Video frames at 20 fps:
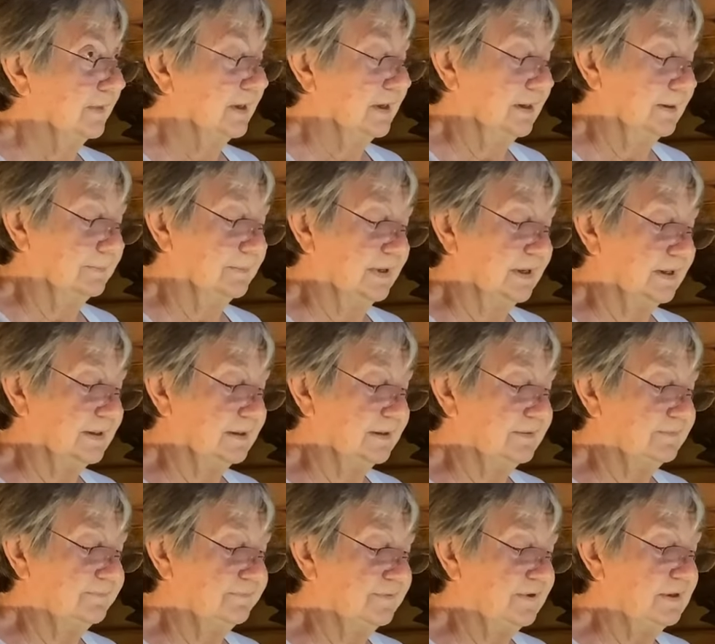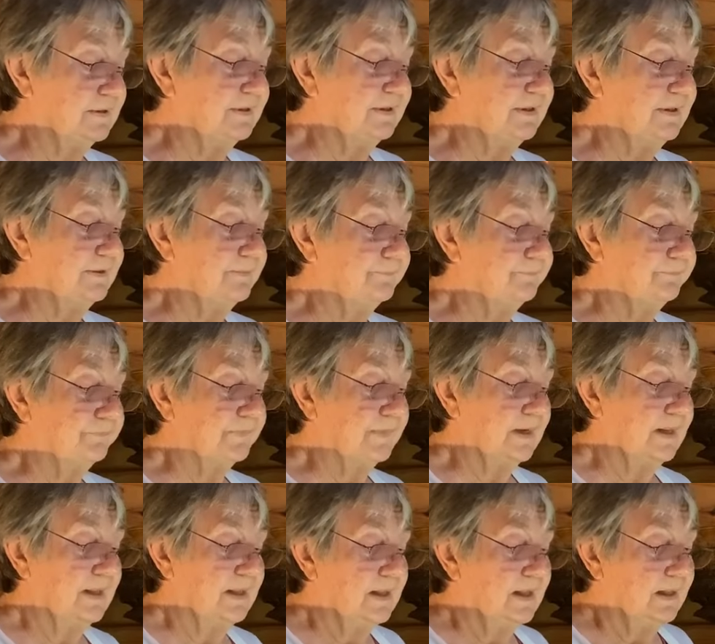a bodily feeling,
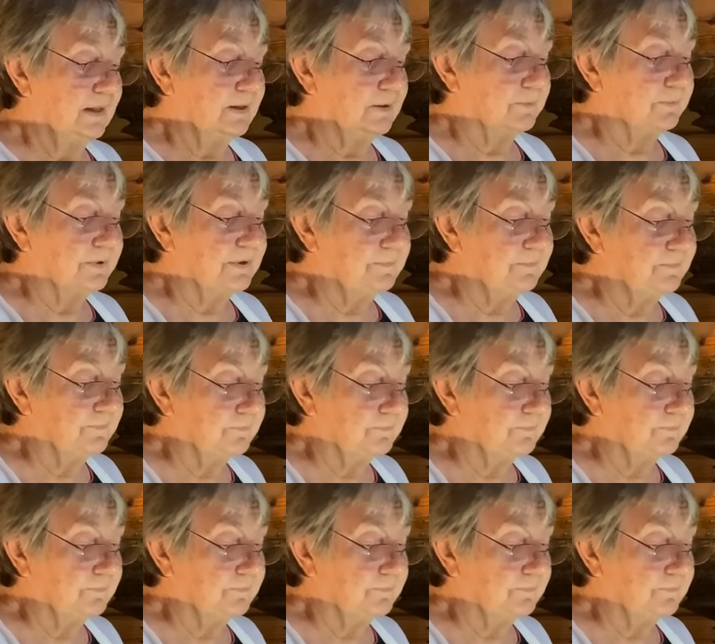re,